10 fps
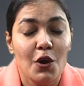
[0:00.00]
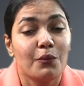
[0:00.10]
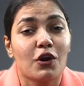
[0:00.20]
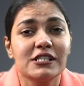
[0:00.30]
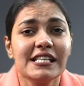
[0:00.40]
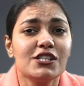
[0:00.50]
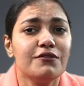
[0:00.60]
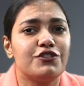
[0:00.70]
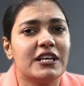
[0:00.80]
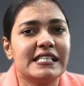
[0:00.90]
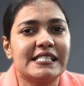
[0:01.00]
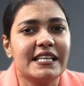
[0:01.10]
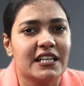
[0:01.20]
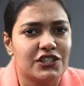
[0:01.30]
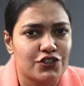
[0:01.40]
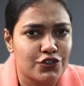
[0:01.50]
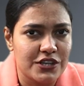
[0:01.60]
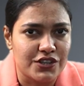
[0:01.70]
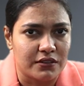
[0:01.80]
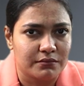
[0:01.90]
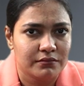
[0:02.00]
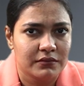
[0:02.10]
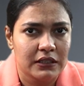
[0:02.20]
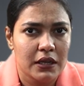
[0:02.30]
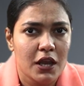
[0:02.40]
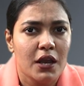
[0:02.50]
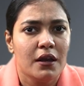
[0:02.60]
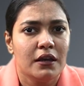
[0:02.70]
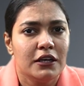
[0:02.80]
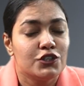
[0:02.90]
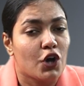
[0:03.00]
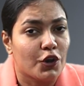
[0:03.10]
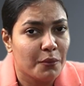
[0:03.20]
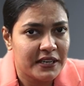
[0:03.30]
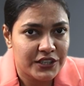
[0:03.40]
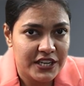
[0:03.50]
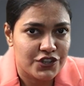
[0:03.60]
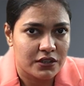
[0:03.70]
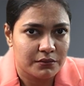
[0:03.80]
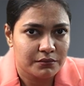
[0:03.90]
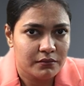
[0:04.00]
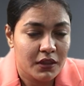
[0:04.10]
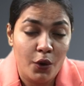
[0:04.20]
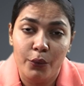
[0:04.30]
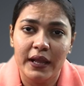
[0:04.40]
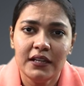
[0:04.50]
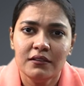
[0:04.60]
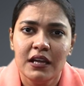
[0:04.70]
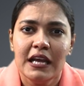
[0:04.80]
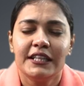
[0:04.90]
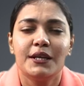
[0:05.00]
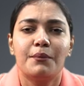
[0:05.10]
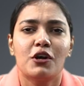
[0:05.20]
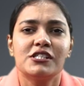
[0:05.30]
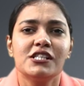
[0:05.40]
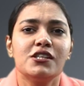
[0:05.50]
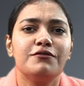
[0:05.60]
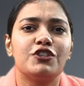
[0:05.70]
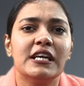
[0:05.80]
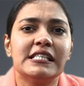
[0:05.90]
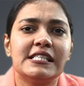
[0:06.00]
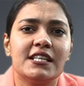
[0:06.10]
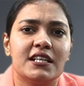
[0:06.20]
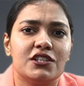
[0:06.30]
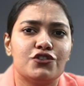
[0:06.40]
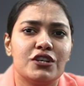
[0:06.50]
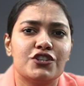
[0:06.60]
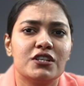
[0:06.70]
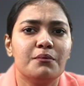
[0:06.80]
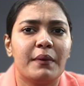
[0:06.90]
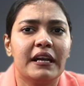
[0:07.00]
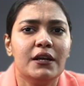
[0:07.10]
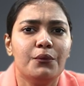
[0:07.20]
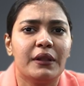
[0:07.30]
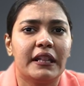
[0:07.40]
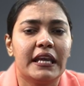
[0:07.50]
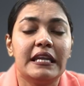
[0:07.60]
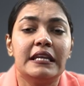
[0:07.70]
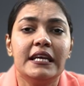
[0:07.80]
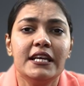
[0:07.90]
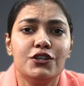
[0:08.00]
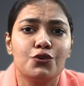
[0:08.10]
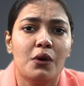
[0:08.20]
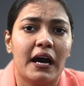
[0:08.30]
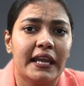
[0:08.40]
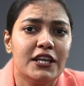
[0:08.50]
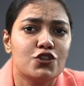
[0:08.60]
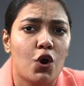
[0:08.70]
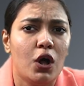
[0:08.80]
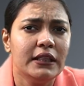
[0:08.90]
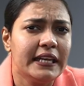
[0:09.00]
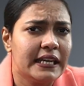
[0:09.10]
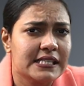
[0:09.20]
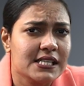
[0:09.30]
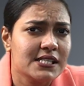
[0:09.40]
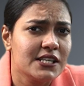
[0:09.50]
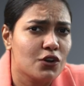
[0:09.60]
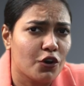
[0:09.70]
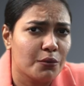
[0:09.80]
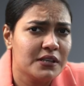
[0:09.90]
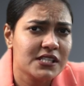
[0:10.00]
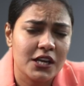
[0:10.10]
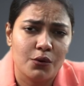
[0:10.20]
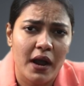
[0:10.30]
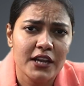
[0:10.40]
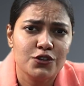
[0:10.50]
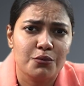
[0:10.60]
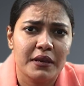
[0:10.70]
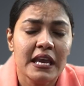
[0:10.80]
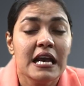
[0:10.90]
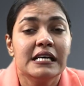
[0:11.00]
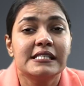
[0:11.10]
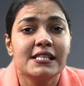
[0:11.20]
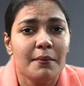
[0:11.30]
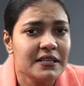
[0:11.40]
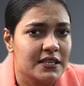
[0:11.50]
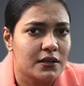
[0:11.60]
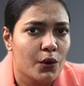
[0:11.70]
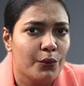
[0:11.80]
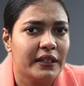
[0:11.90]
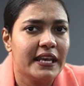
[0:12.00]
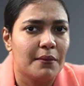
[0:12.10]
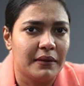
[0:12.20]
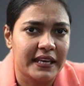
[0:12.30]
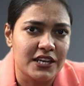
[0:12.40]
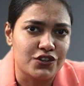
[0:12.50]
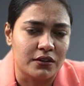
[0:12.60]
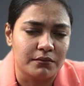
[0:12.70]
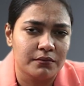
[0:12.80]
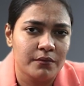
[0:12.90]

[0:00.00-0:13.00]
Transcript: Process of GST registration. Documentation. Well, the process of GST registration began with the need to arrange all the necessary documents required to be submitted with the application.